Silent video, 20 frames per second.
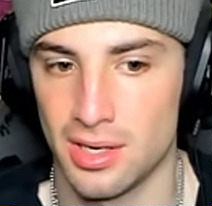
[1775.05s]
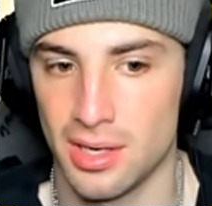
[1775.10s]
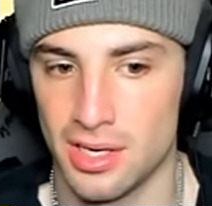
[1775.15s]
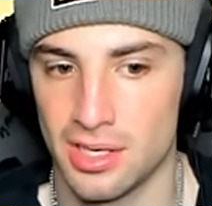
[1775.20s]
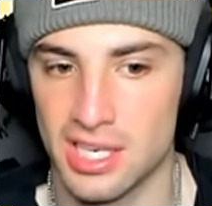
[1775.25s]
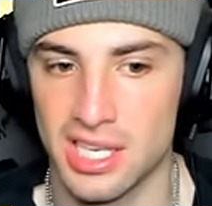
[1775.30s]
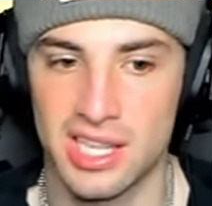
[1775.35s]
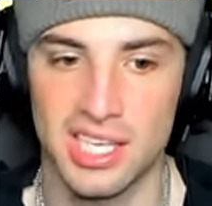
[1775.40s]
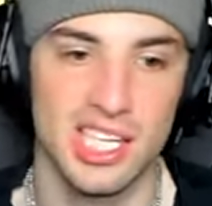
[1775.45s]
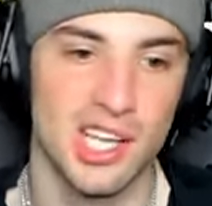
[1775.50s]

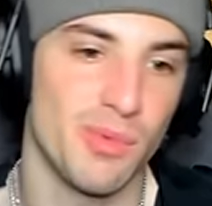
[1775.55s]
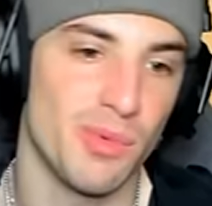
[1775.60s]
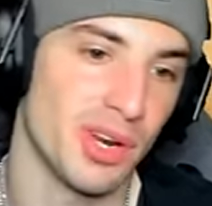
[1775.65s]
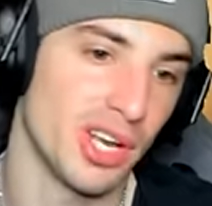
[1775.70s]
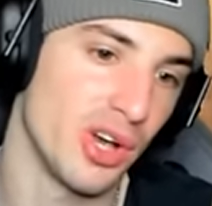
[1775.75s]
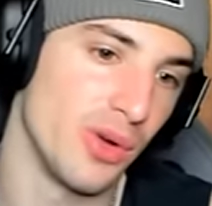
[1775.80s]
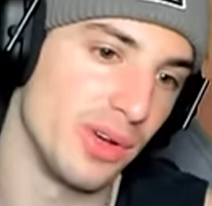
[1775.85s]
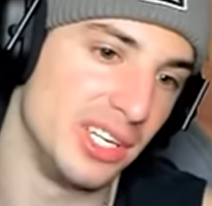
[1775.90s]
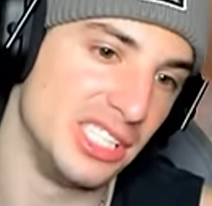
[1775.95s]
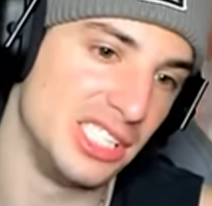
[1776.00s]
But I think they want to
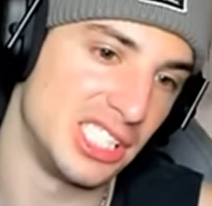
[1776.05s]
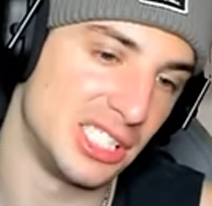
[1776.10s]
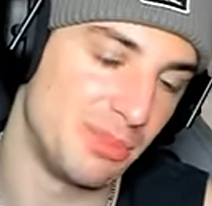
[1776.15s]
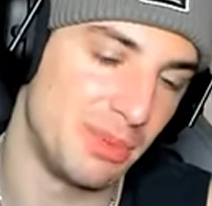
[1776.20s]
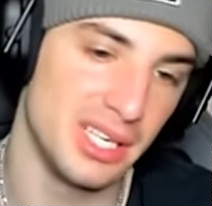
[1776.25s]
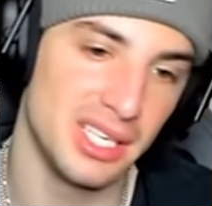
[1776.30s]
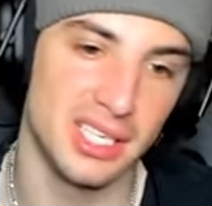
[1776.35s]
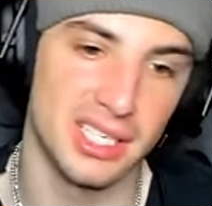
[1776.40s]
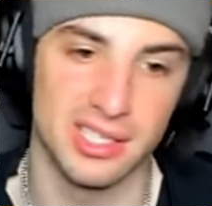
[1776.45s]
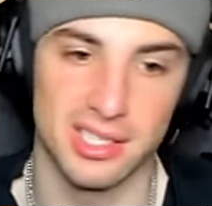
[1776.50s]
go
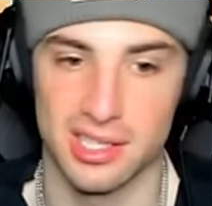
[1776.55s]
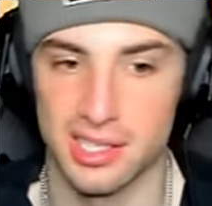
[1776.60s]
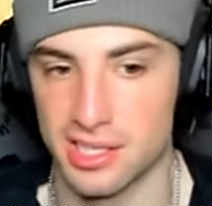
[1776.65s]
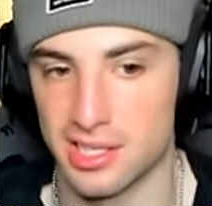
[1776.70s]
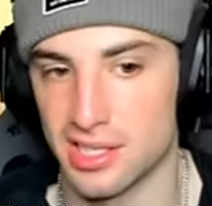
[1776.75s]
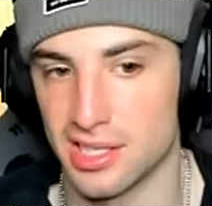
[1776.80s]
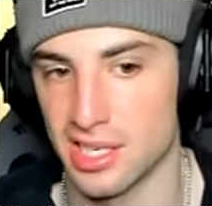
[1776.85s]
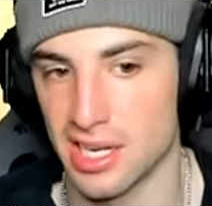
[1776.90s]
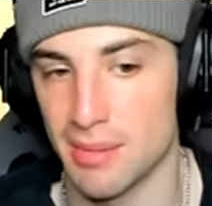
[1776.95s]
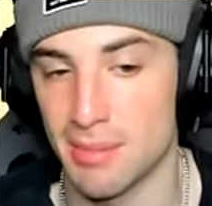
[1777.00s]
E-Speed into this
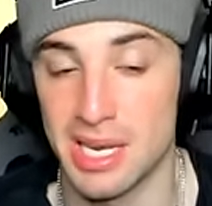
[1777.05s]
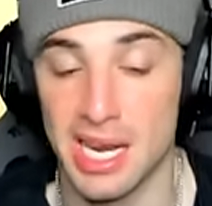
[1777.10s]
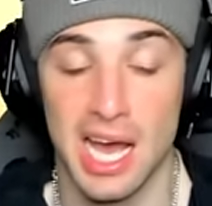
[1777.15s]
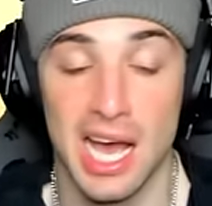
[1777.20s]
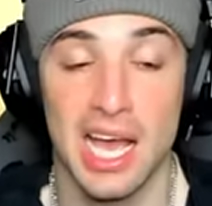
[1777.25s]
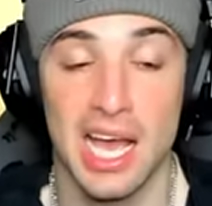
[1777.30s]
thing. I mean, I